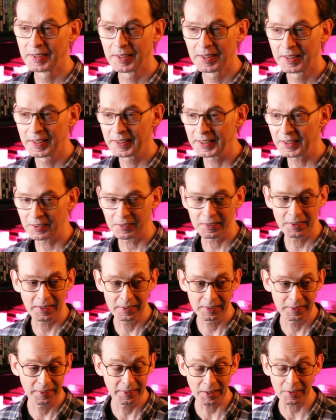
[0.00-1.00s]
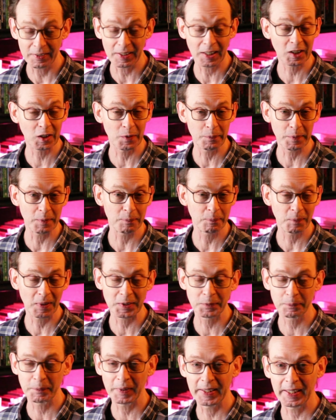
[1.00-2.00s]
you know, they're not going to be
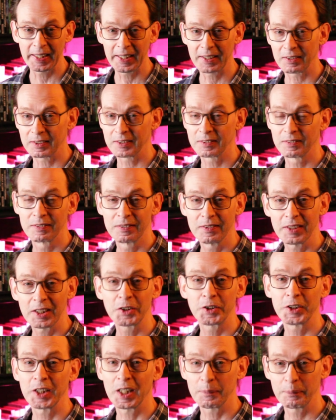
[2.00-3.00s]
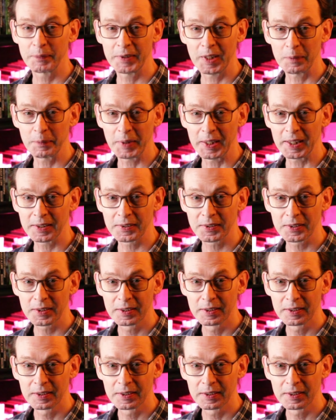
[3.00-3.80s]
impressed by that, or nice job, dumbass.